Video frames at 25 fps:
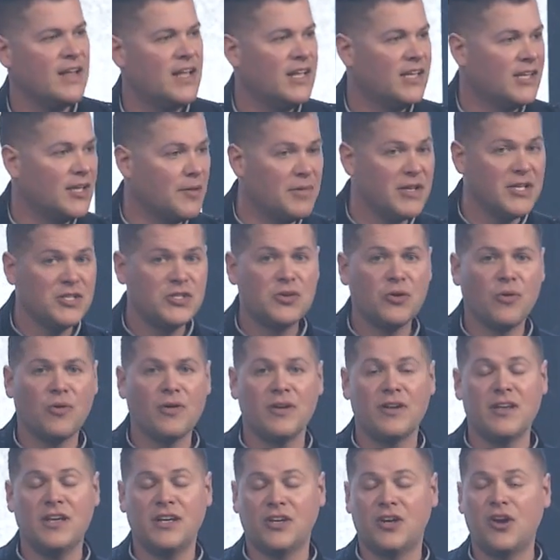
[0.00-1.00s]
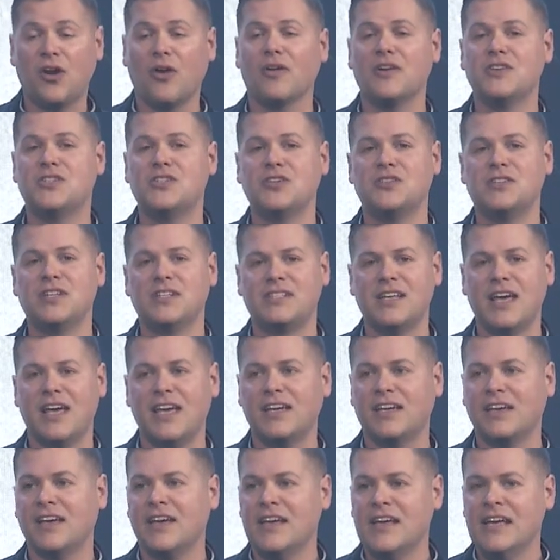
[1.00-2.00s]
Let me encourage you to
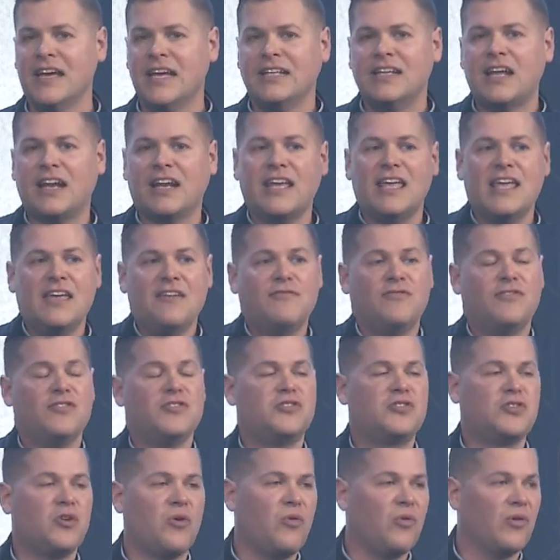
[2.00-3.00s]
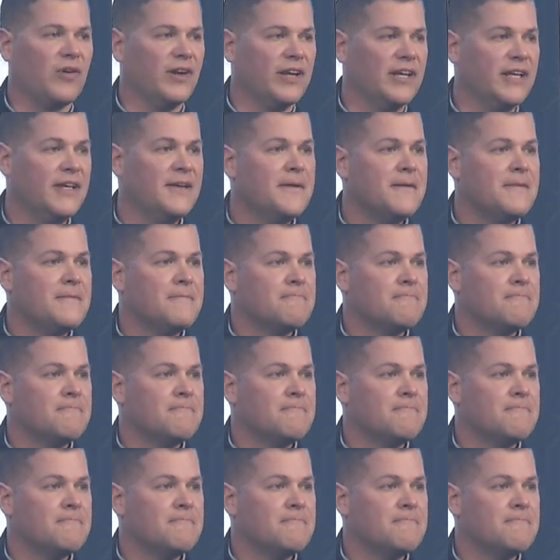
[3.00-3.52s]
take, not inventory,